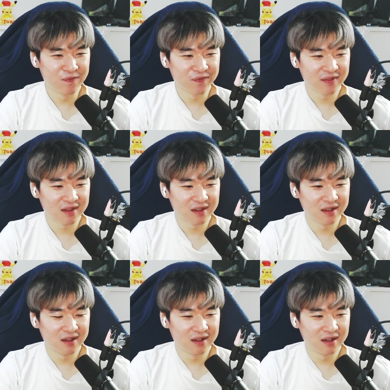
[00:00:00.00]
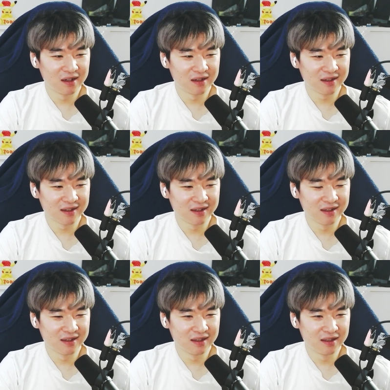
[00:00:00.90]

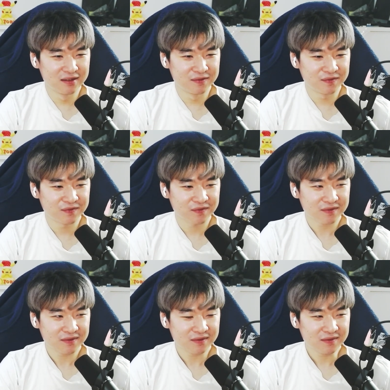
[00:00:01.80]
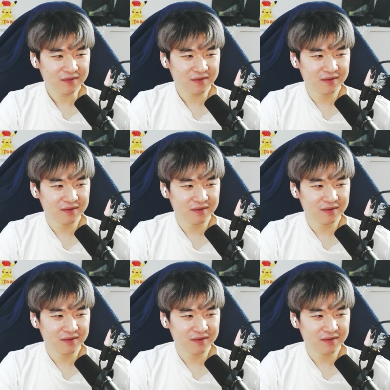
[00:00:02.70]
(no one is talking)